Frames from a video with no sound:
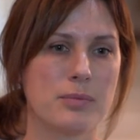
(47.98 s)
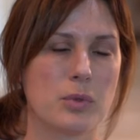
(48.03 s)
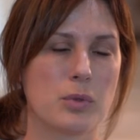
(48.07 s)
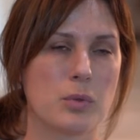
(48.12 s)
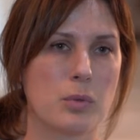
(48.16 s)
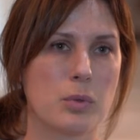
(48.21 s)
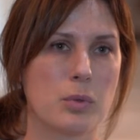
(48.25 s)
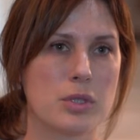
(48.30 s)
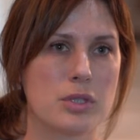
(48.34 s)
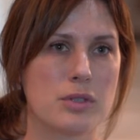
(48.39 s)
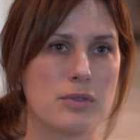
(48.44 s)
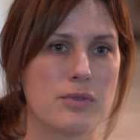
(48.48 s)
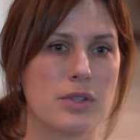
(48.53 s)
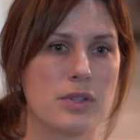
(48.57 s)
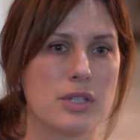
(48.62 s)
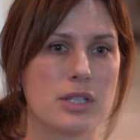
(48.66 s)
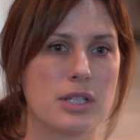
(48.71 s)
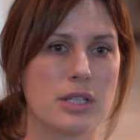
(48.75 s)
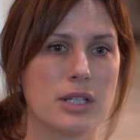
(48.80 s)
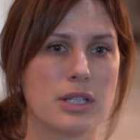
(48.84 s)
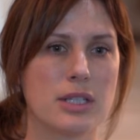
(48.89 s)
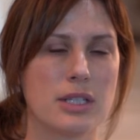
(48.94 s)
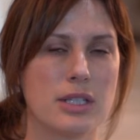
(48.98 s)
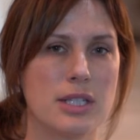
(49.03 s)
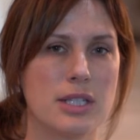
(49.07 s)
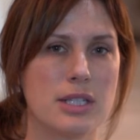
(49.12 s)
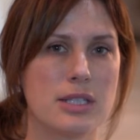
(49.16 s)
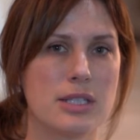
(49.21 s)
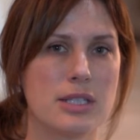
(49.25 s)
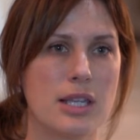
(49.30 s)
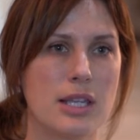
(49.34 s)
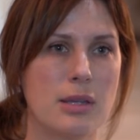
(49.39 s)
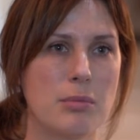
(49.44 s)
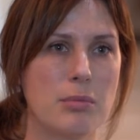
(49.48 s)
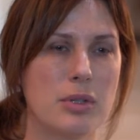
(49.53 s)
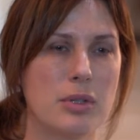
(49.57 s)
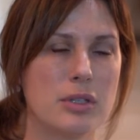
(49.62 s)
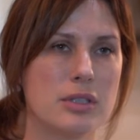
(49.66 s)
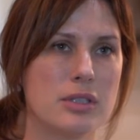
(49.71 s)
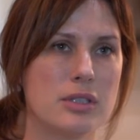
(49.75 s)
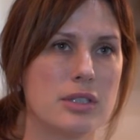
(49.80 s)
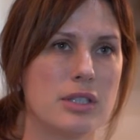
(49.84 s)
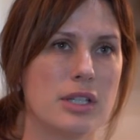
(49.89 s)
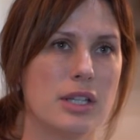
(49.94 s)
was physically
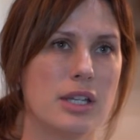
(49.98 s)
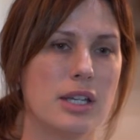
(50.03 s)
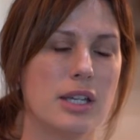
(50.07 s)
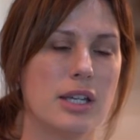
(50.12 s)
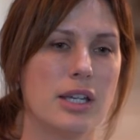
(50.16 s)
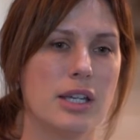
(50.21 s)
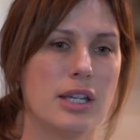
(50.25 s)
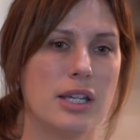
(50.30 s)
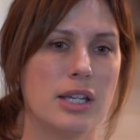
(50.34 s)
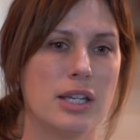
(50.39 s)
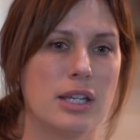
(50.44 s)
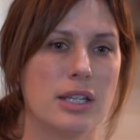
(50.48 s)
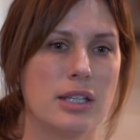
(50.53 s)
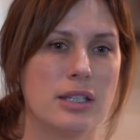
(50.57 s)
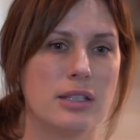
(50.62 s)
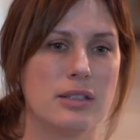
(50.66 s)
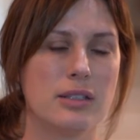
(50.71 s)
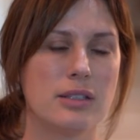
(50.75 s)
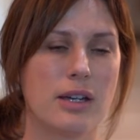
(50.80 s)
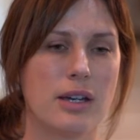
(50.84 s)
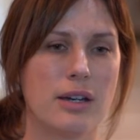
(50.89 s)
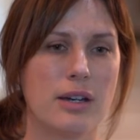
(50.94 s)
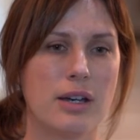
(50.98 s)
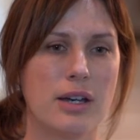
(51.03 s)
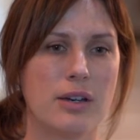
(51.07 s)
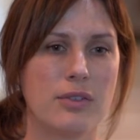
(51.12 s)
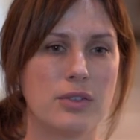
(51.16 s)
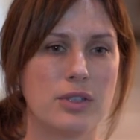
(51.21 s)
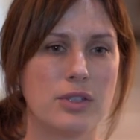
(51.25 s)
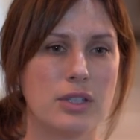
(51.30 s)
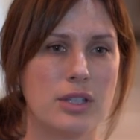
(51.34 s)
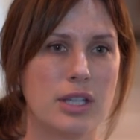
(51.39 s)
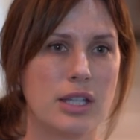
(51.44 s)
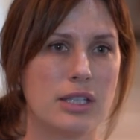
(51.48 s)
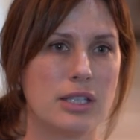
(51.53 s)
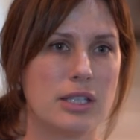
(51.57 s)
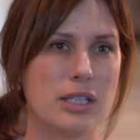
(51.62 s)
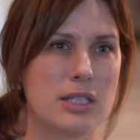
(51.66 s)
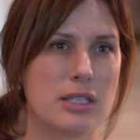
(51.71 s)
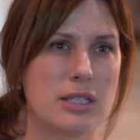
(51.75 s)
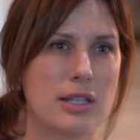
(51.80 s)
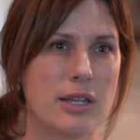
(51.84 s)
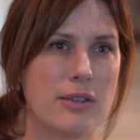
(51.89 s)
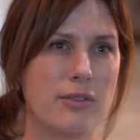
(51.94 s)
disabled, and after that
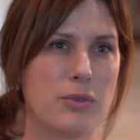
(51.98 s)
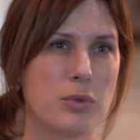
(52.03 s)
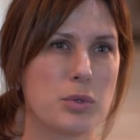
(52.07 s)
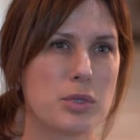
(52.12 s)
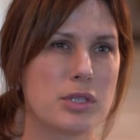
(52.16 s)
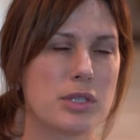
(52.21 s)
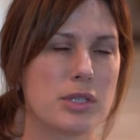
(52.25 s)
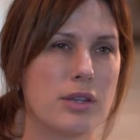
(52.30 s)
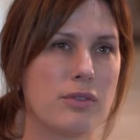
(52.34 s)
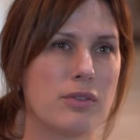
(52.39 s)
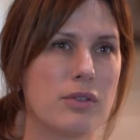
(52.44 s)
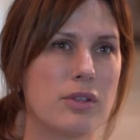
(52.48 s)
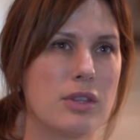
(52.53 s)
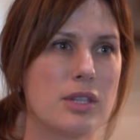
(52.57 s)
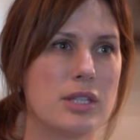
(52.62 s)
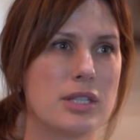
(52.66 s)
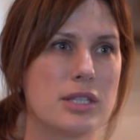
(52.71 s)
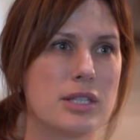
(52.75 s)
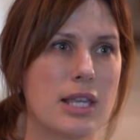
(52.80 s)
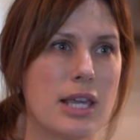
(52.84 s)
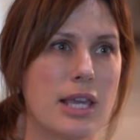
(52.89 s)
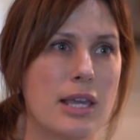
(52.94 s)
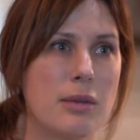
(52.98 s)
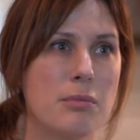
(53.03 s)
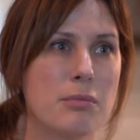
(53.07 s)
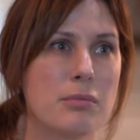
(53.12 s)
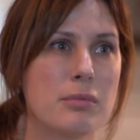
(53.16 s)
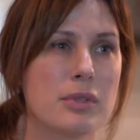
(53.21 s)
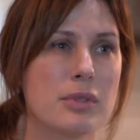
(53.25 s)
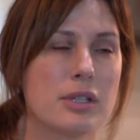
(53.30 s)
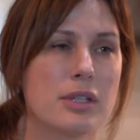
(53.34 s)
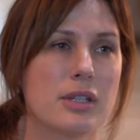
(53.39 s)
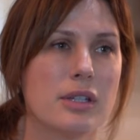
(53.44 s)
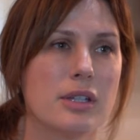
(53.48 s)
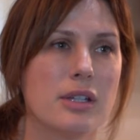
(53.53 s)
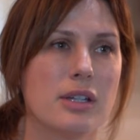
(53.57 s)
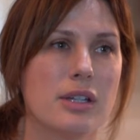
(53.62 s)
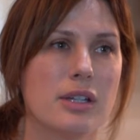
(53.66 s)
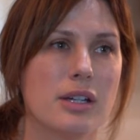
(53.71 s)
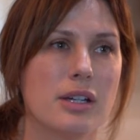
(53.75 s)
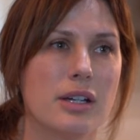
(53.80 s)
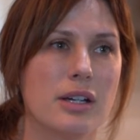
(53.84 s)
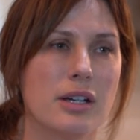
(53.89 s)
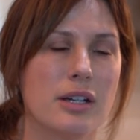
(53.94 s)
his life was never the same.
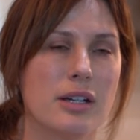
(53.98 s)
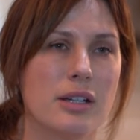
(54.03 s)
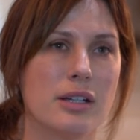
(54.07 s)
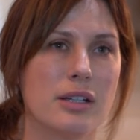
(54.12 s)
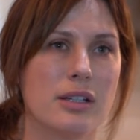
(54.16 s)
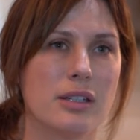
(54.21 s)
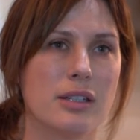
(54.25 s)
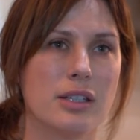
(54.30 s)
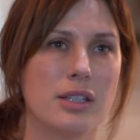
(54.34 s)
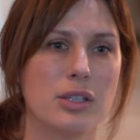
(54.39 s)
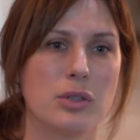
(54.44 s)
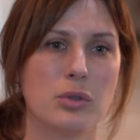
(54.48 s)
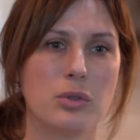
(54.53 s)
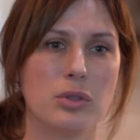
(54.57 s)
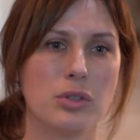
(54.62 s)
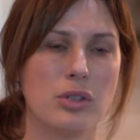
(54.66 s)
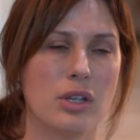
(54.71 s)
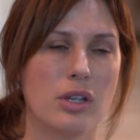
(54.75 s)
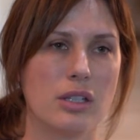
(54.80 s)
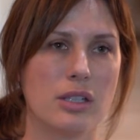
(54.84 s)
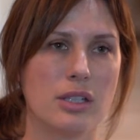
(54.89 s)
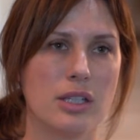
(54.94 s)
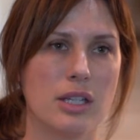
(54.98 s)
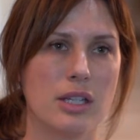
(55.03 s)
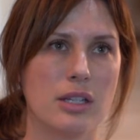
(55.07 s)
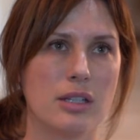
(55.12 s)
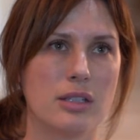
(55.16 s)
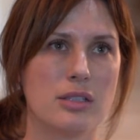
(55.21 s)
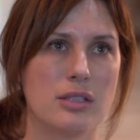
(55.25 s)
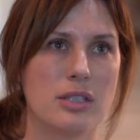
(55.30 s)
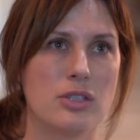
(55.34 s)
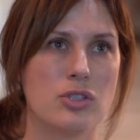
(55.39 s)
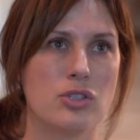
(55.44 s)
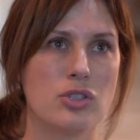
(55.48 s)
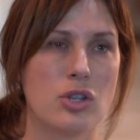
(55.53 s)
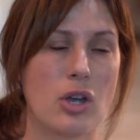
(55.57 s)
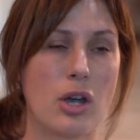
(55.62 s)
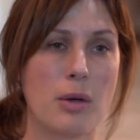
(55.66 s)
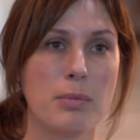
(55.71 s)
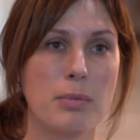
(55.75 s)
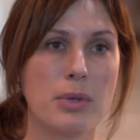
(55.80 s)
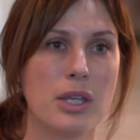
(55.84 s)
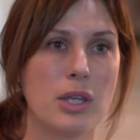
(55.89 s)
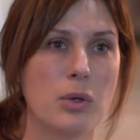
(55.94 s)
He could not get a
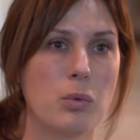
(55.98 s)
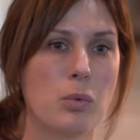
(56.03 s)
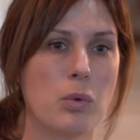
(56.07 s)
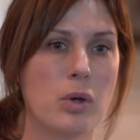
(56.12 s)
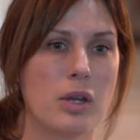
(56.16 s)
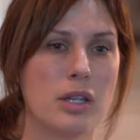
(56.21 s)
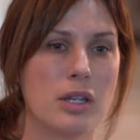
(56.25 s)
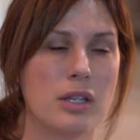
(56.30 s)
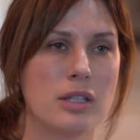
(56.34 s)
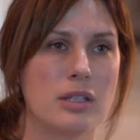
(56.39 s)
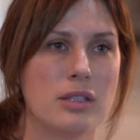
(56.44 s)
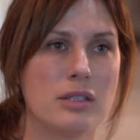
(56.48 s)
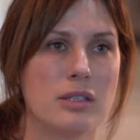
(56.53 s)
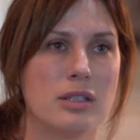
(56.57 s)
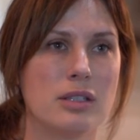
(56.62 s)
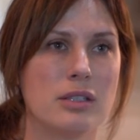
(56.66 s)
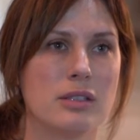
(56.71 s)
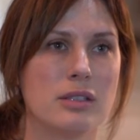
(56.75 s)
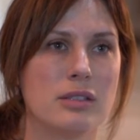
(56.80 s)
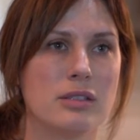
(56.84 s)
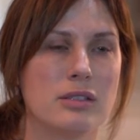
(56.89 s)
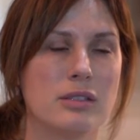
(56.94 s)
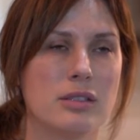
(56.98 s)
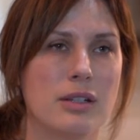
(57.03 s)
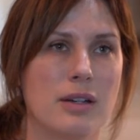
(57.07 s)
job he wanted, and